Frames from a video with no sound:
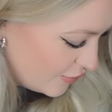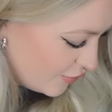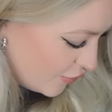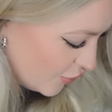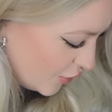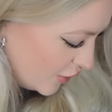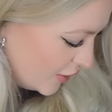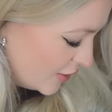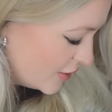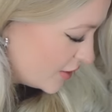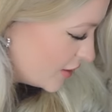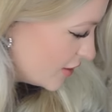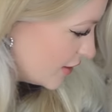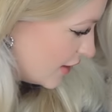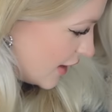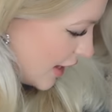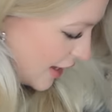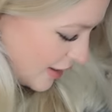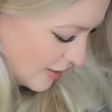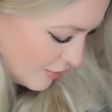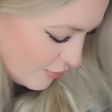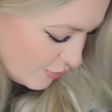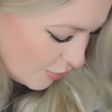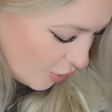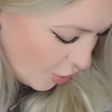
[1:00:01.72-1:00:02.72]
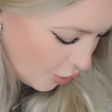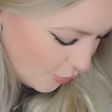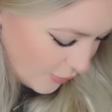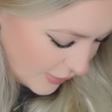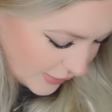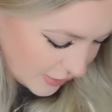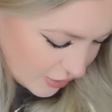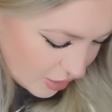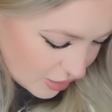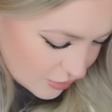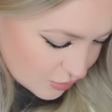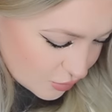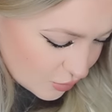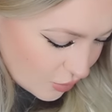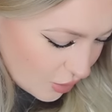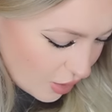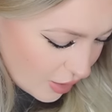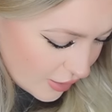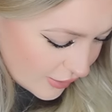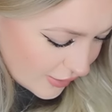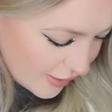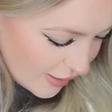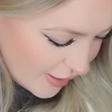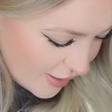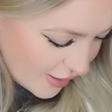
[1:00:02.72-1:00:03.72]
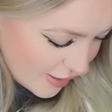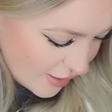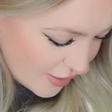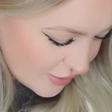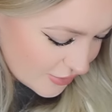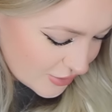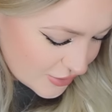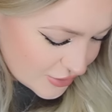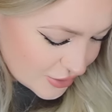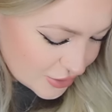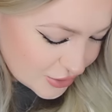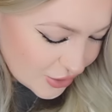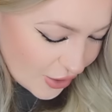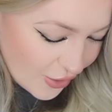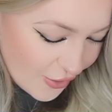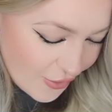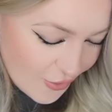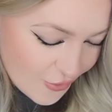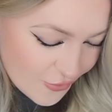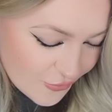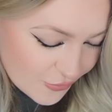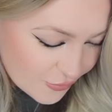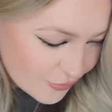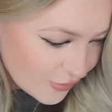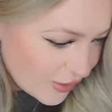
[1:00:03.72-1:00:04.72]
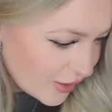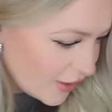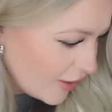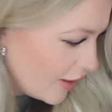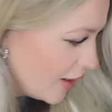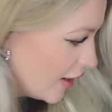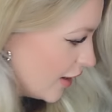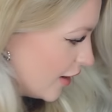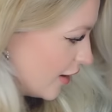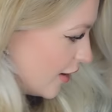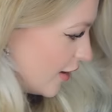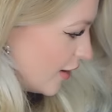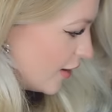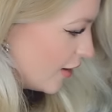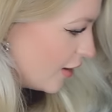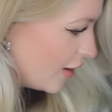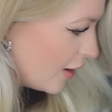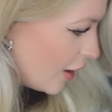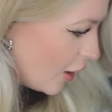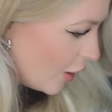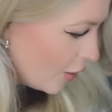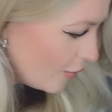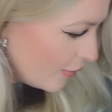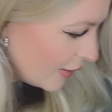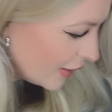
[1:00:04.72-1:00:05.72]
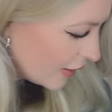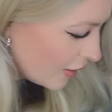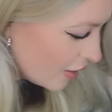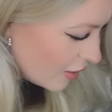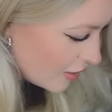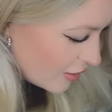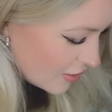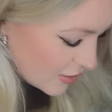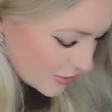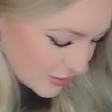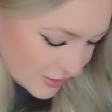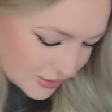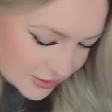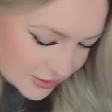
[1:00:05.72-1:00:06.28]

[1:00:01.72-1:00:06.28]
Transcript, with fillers: voice then, but oh my god, what on earth? Soph! Oh my god.